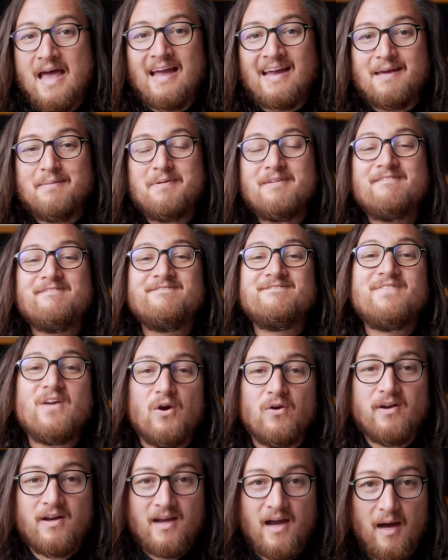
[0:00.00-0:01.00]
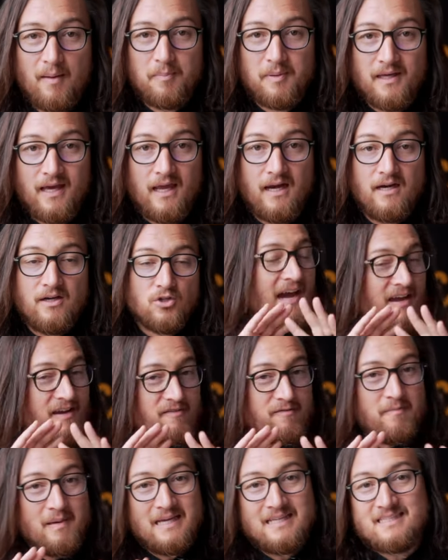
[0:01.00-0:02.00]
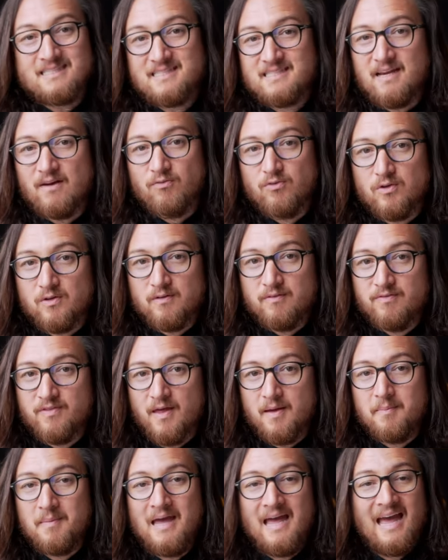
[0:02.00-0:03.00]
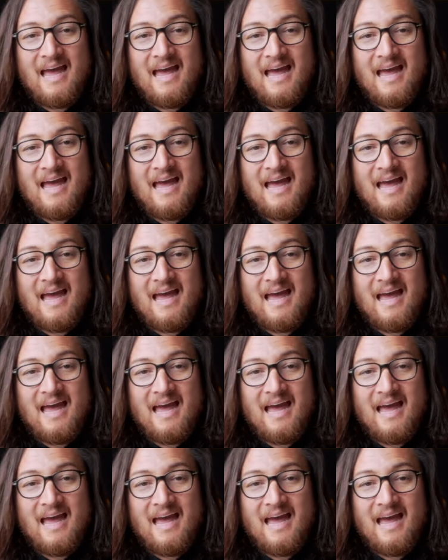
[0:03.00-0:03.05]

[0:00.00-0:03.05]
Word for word: can be very complicated. I have made several of them